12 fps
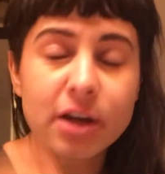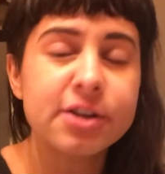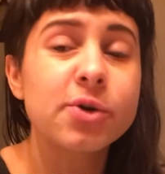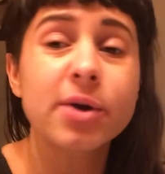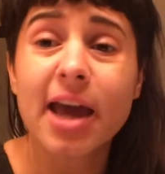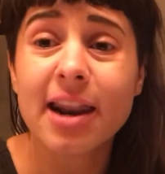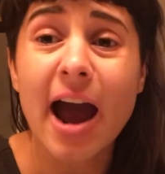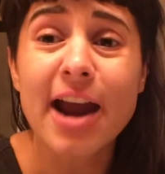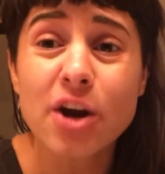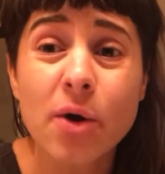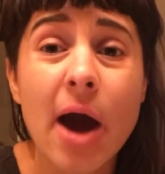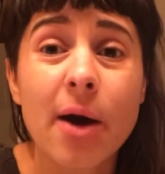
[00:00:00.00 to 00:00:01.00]
So again, I
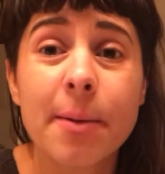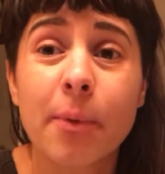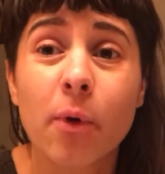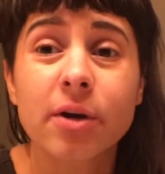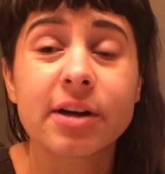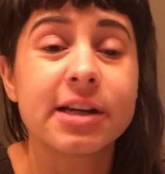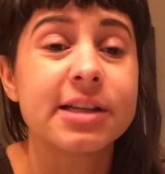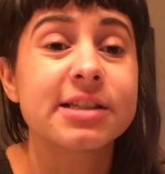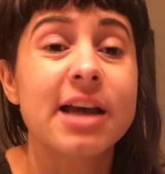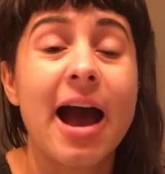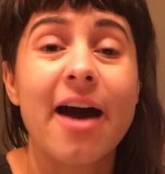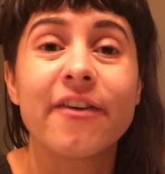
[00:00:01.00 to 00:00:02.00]
know how important it is
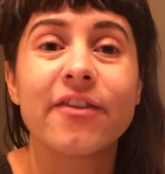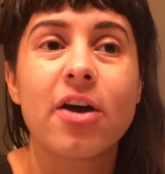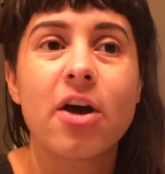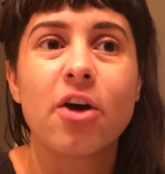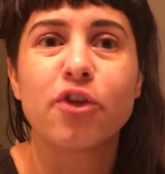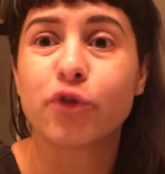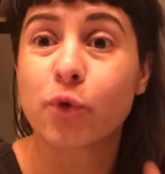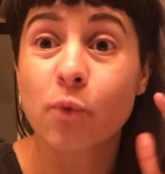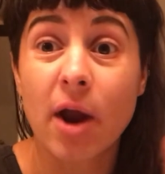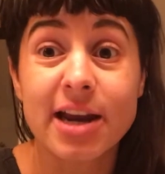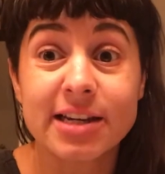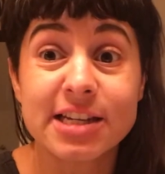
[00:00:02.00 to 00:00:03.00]
to have the
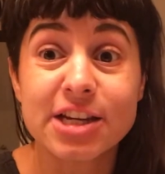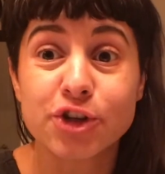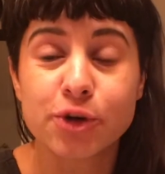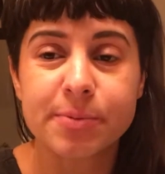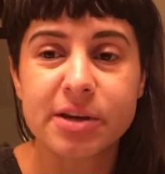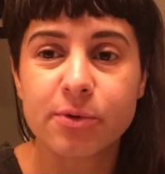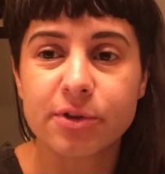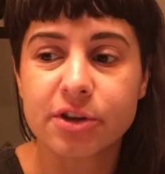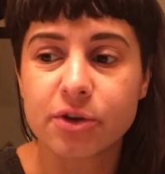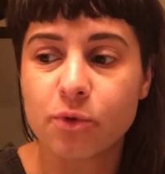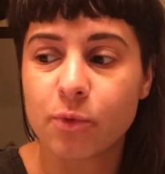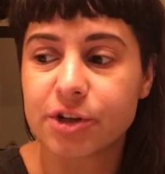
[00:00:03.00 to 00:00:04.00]
right teacher be with
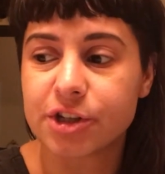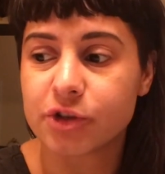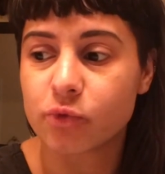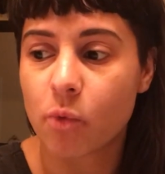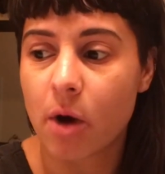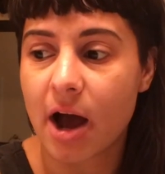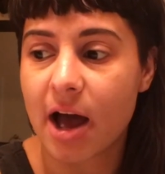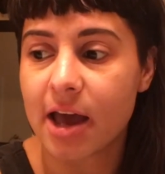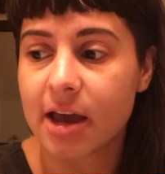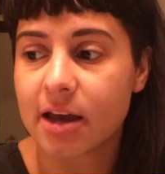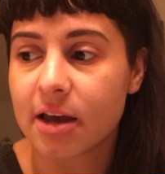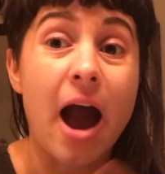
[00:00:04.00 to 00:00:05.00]
you, which is
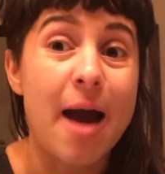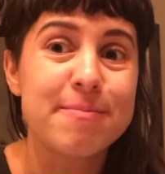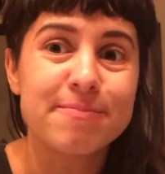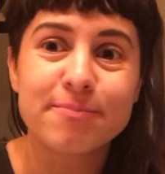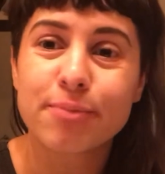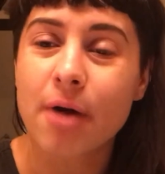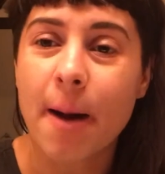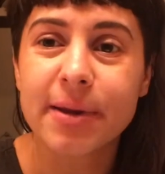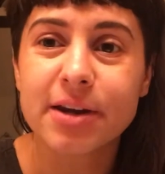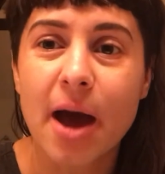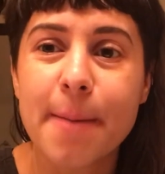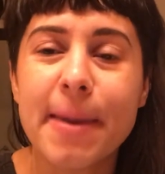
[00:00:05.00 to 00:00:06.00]
why I'm
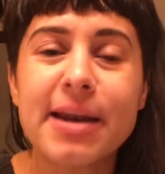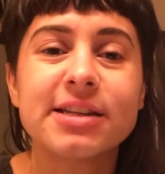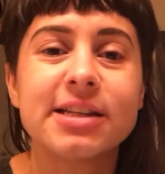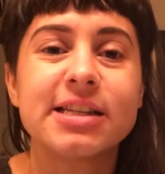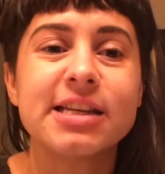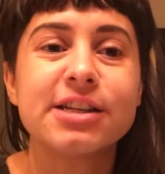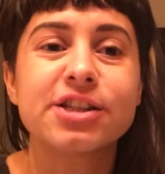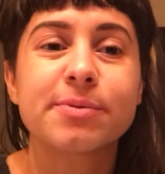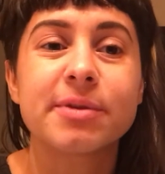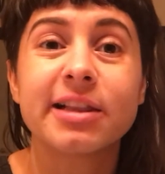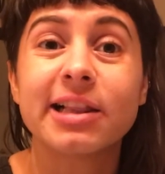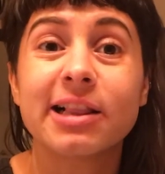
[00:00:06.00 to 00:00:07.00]
probably not meant to teach
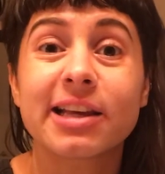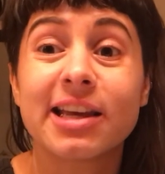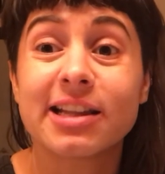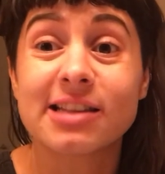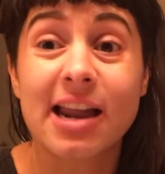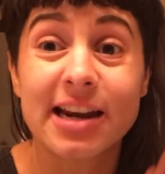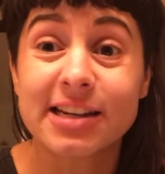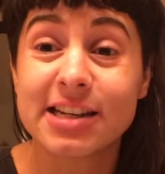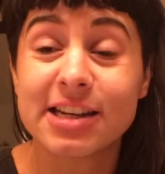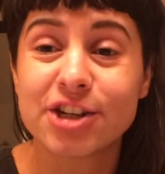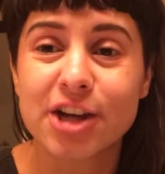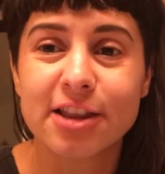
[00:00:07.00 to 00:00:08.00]
some of the little kids that I
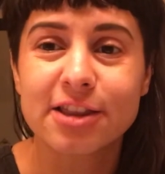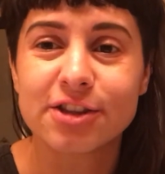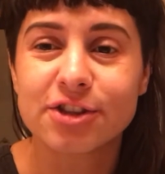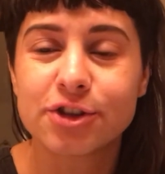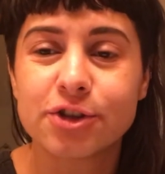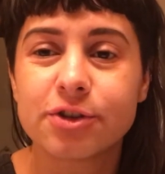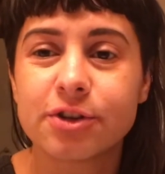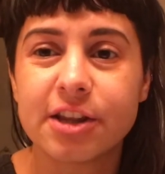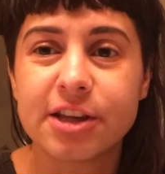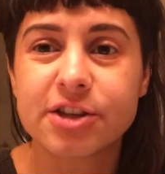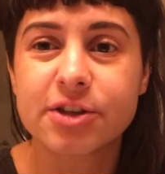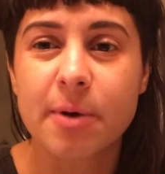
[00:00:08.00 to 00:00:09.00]
teach at this
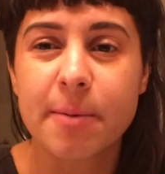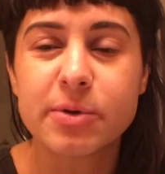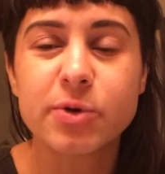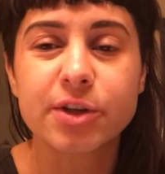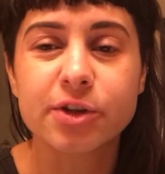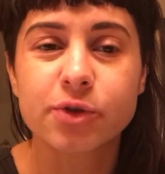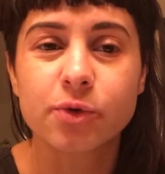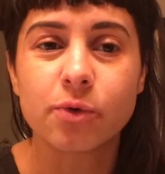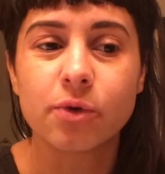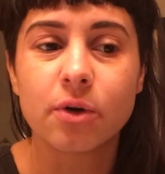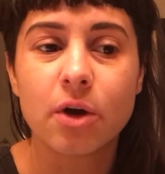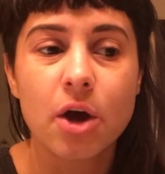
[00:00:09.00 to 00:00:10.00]
this music
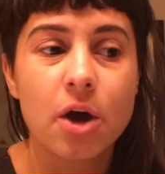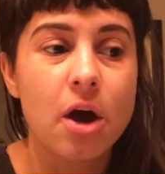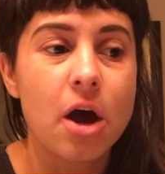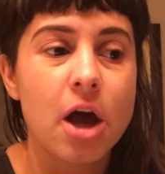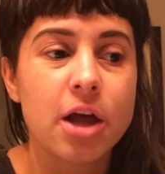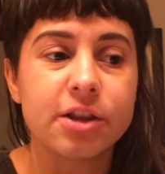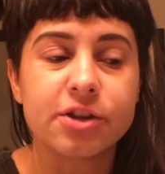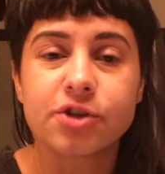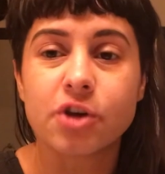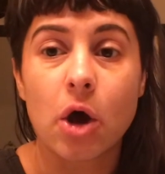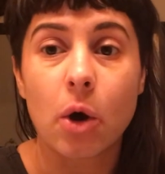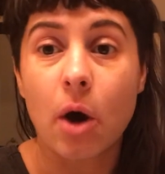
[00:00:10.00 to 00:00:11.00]
school. And
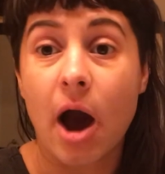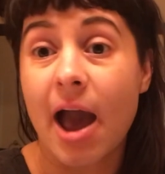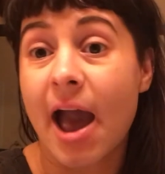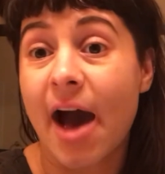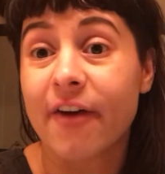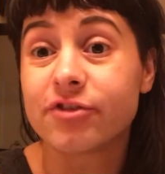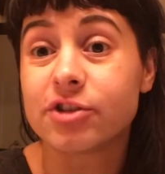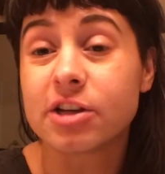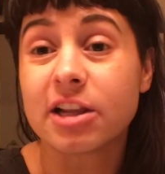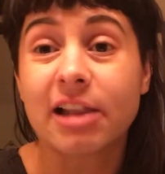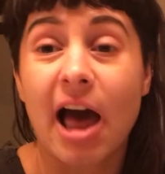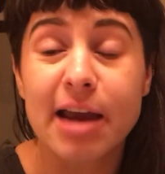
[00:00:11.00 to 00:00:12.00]
so I have
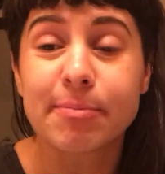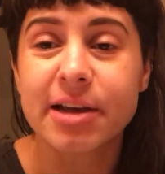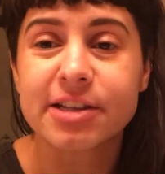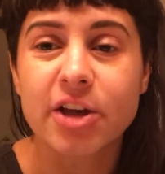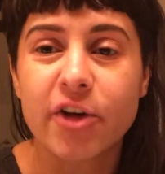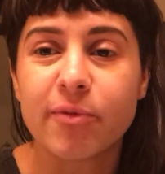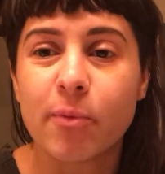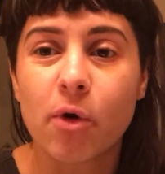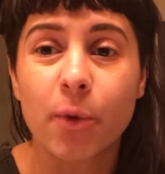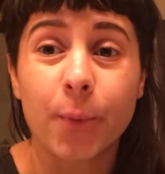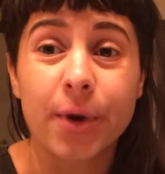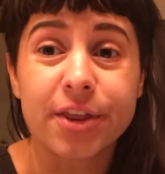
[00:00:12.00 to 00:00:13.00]
to align myself
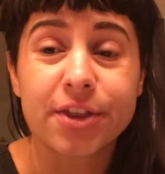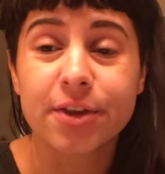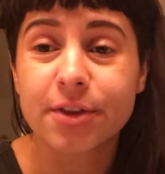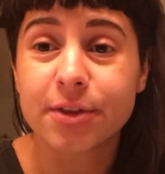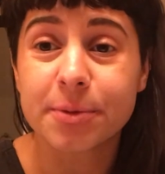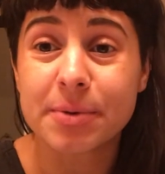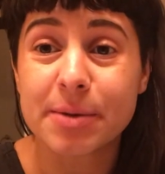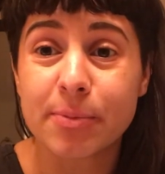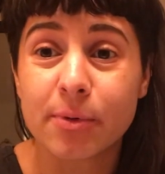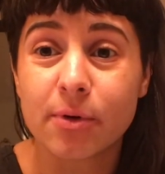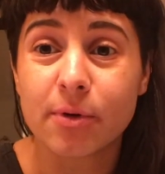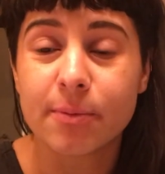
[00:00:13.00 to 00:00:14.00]
more with the
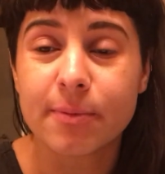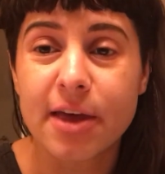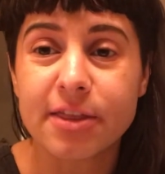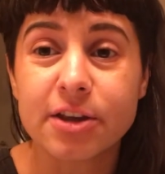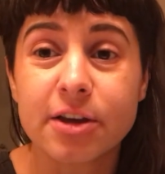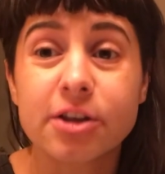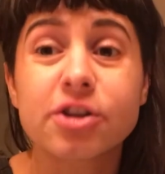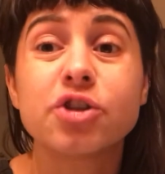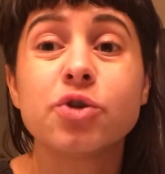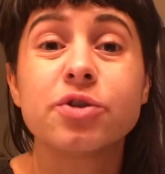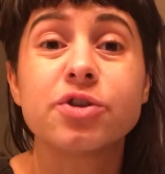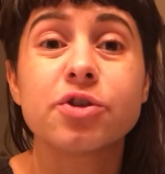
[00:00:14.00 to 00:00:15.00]
people and the
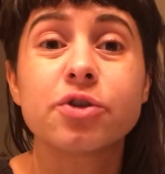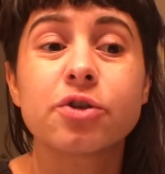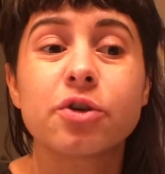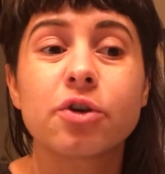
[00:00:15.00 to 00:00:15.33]
students